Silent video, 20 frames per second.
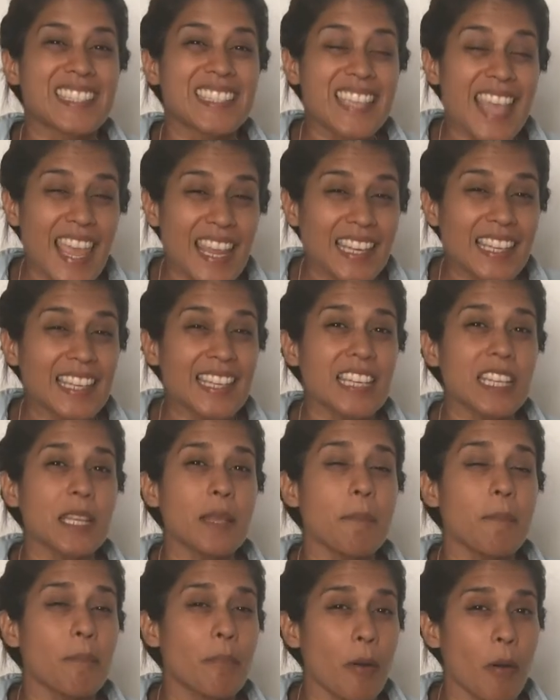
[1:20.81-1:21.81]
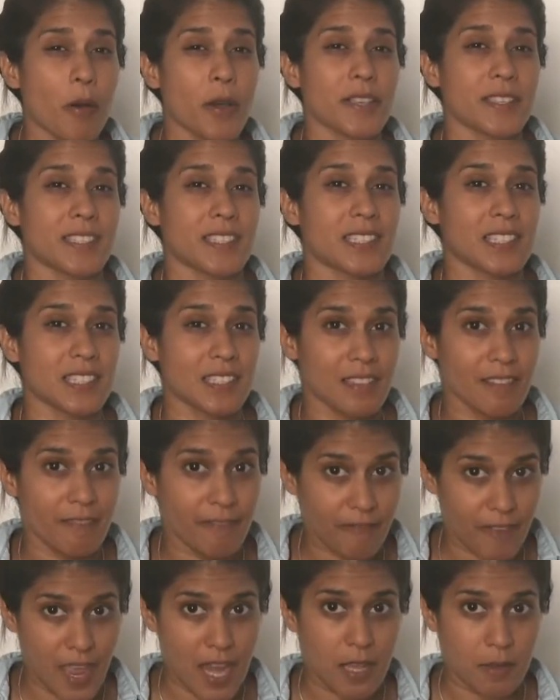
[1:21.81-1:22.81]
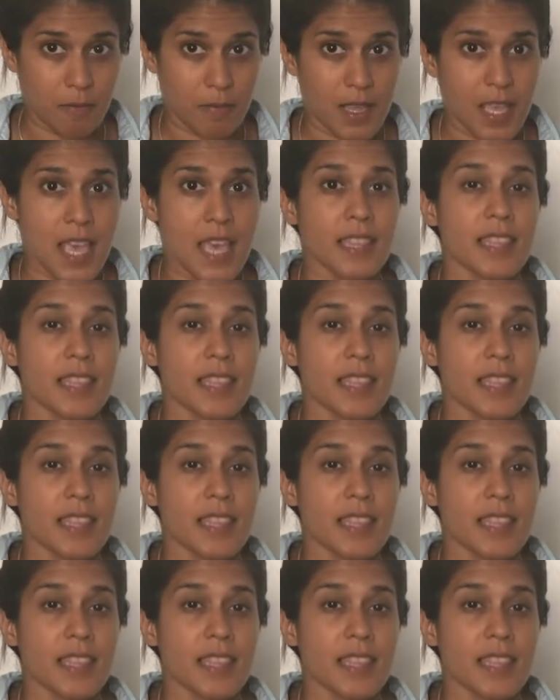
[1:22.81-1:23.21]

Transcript: deadly poisonous venom